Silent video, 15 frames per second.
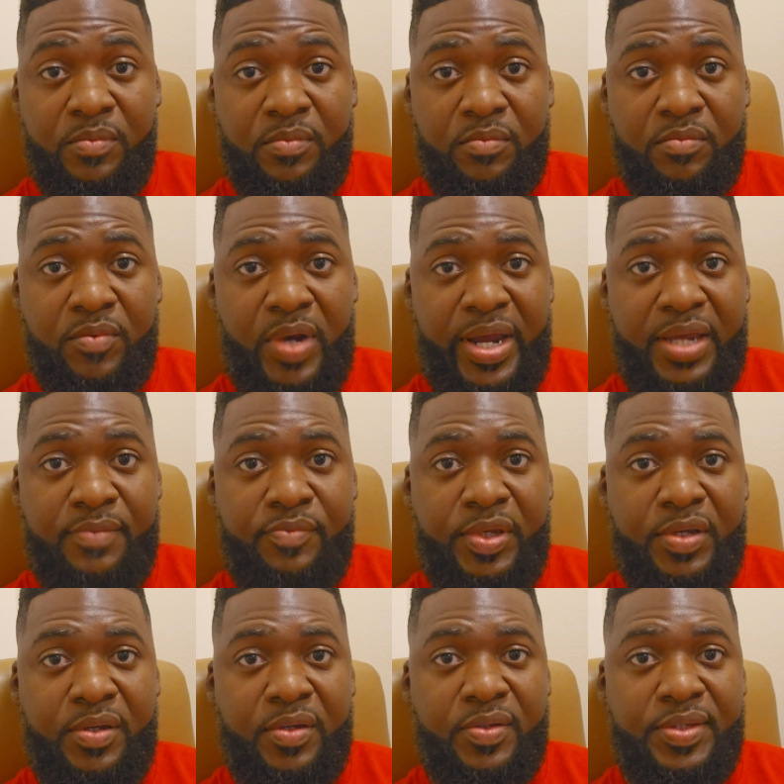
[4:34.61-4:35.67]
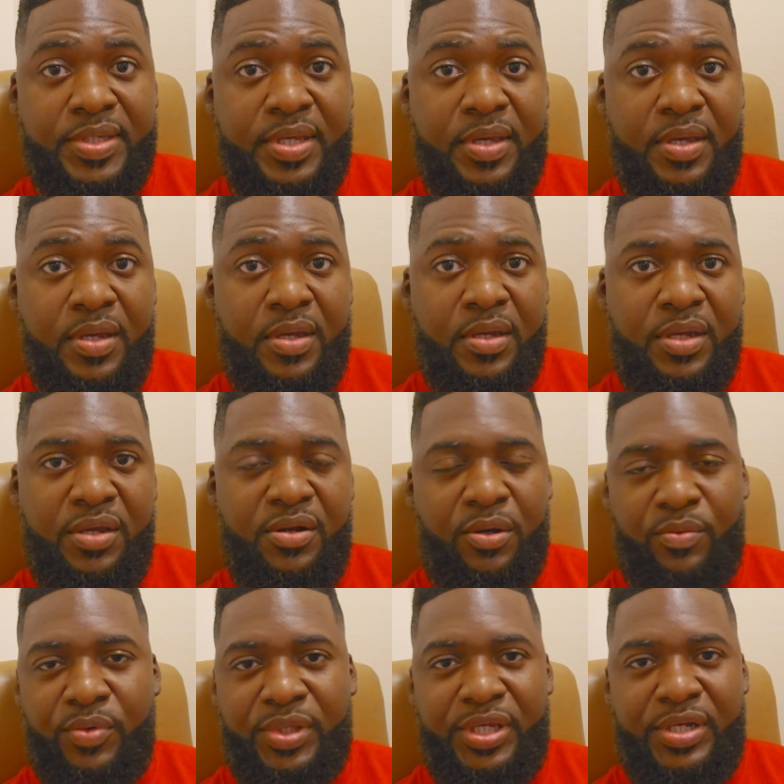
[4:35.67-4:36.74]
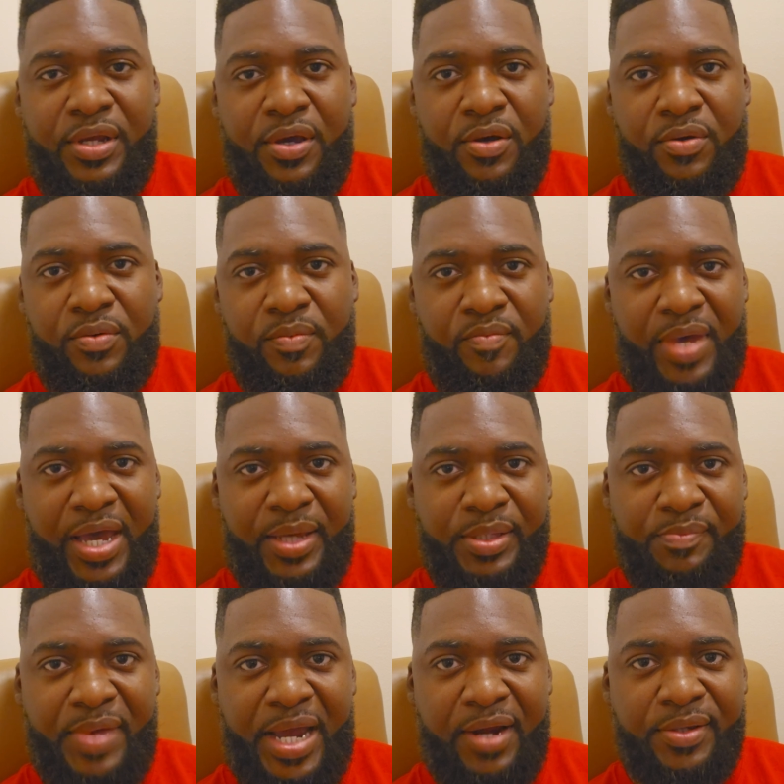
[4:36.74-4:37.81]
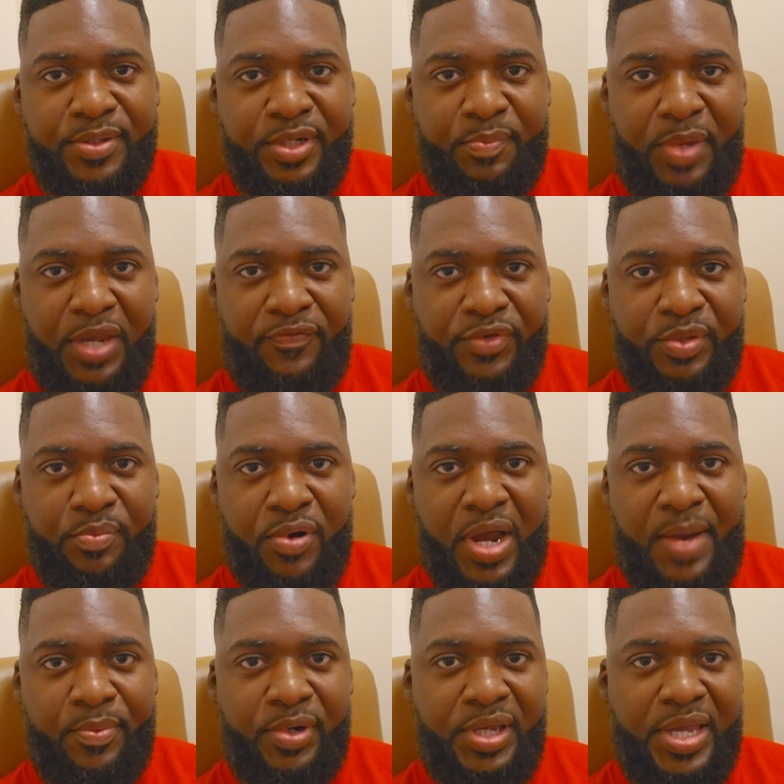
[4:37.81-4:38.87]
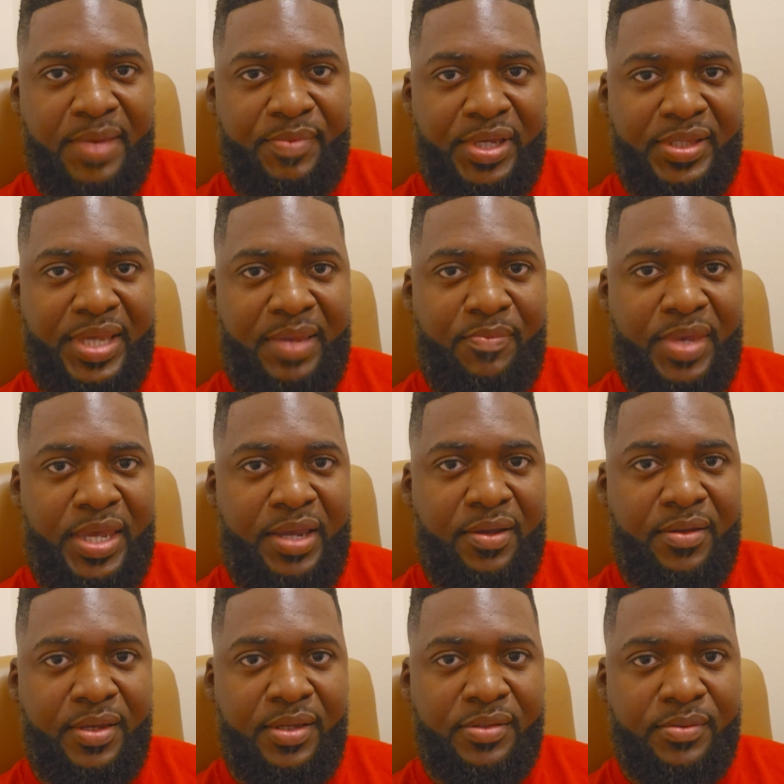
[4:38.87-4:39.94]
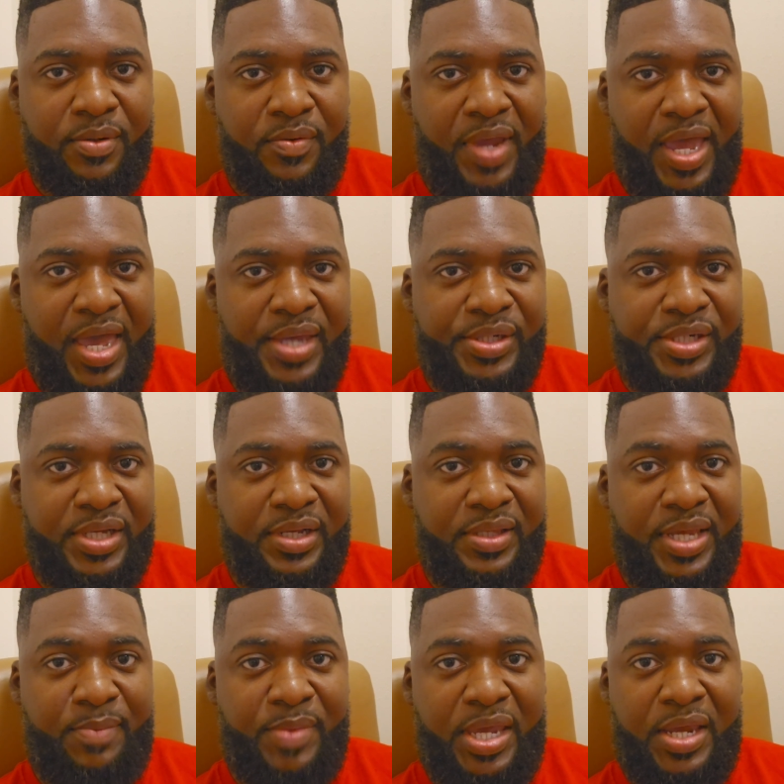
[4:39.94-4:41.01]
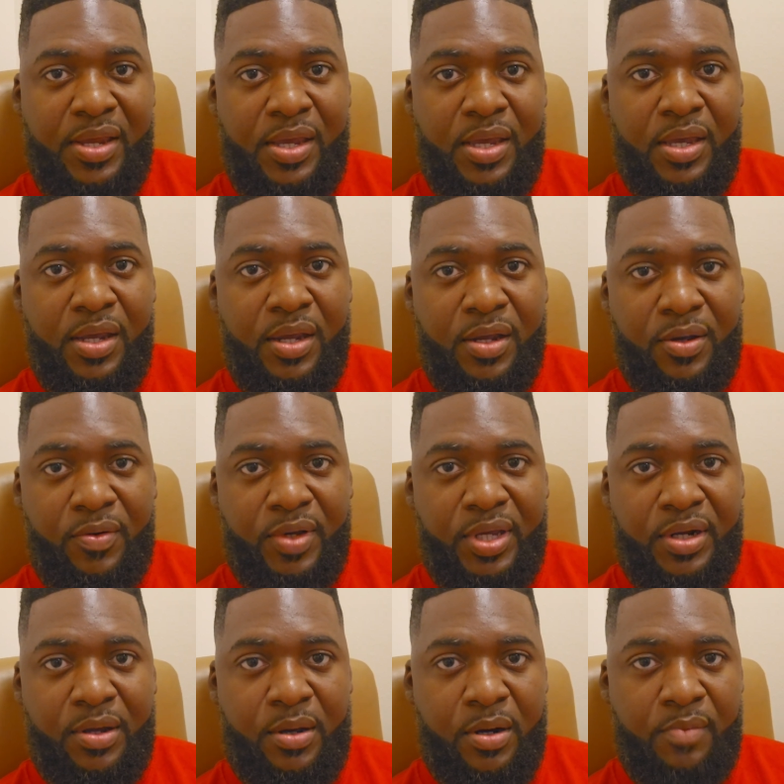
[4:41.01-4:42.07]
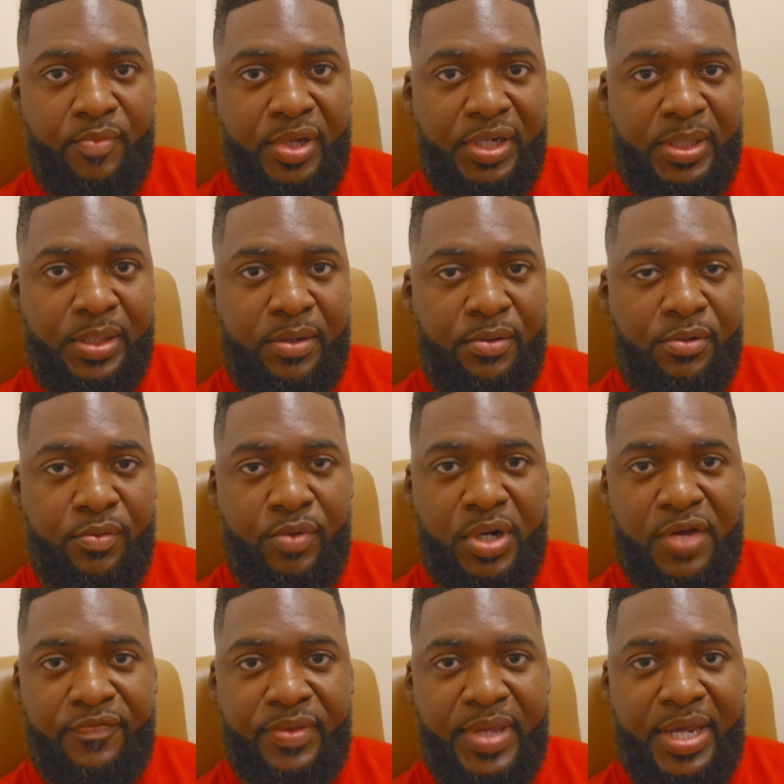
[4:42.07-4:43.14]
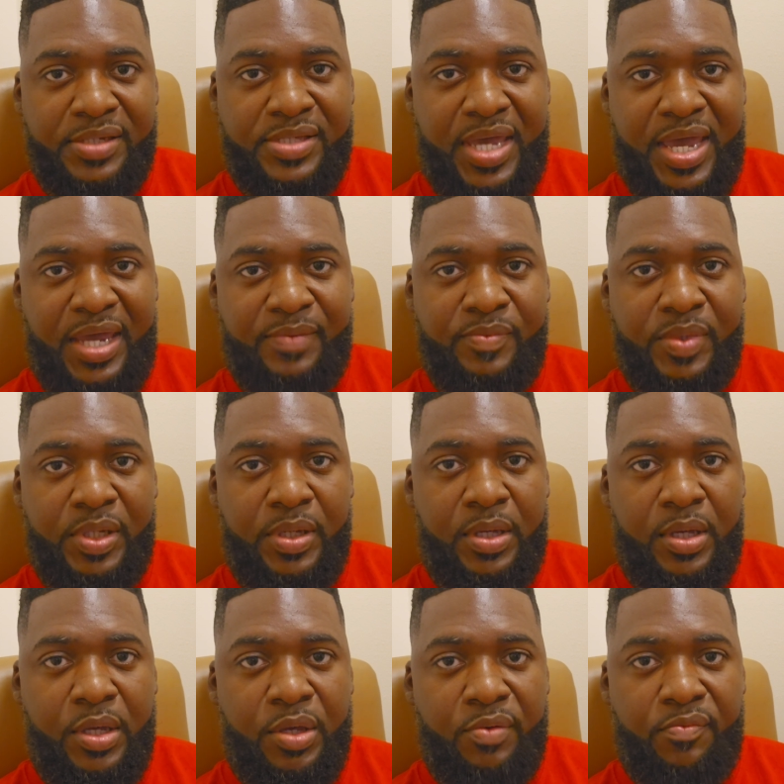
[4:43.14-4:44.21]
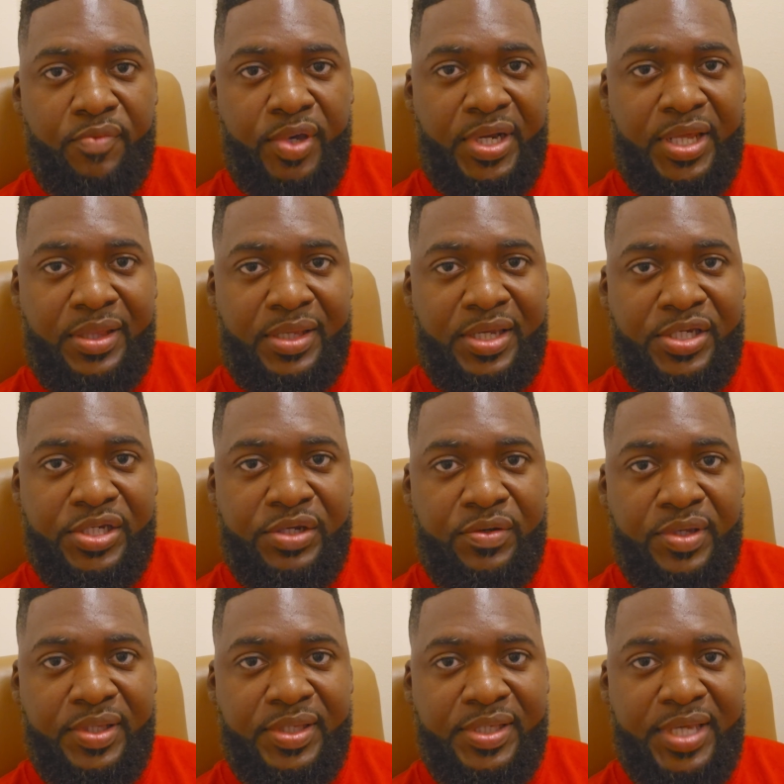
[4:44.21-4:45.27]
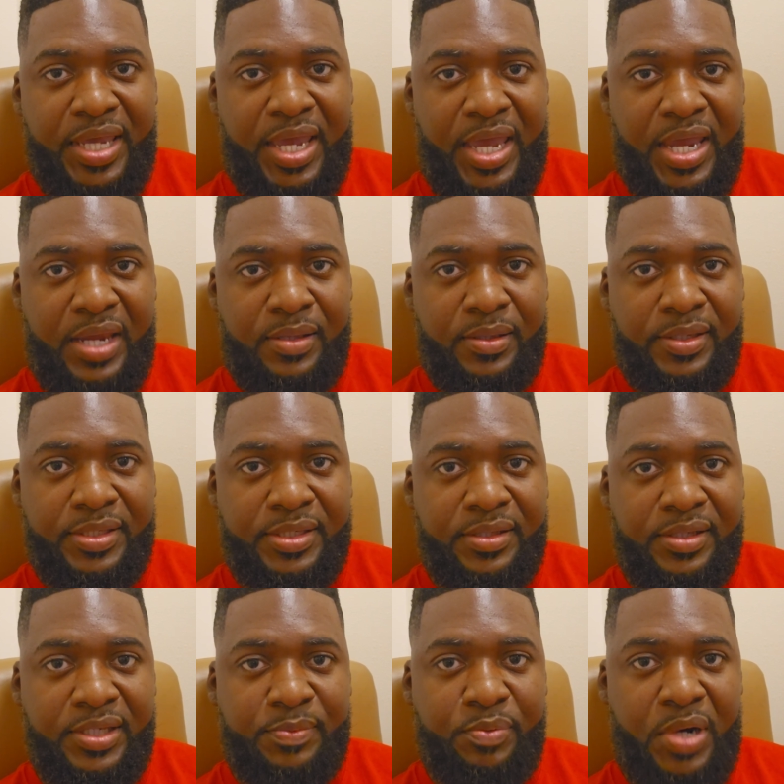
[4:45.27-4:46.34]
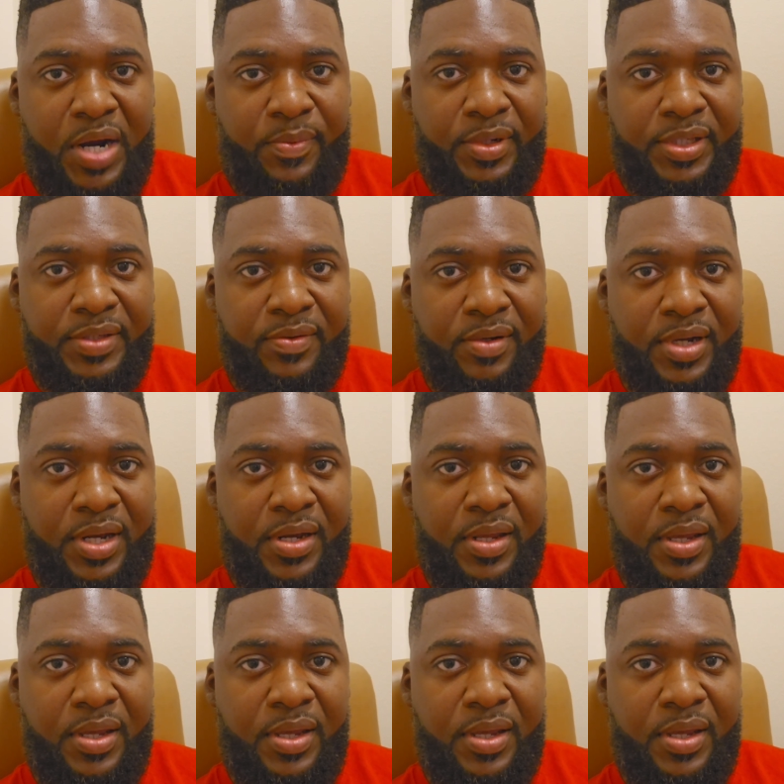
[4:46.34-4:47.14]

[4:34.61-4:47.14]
right? Because you don't really know how the buyer's going to pay for the property. I mean, they may throw cash at it. They may go get a hard money loan or whatever like that. But at least you can say, hey, listen, this property is going to